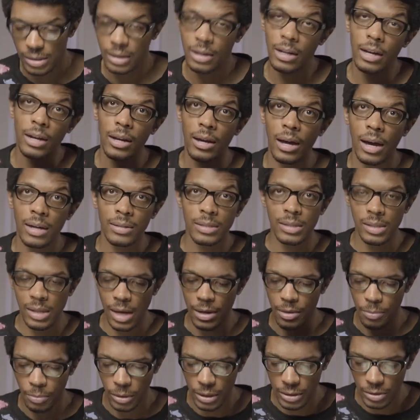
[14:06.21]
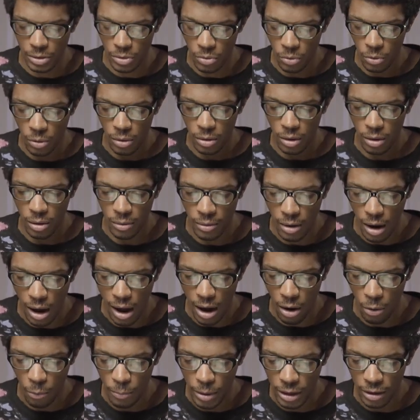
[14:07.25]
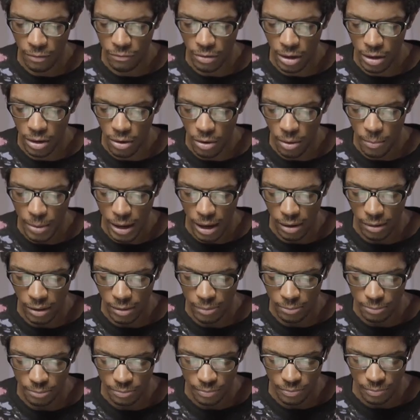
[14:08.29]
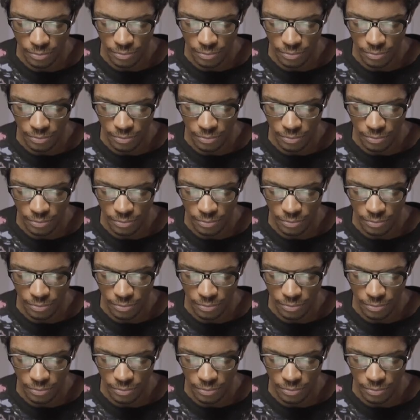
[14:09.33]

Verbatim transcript: and I decide to place an order, I'll make a video about it.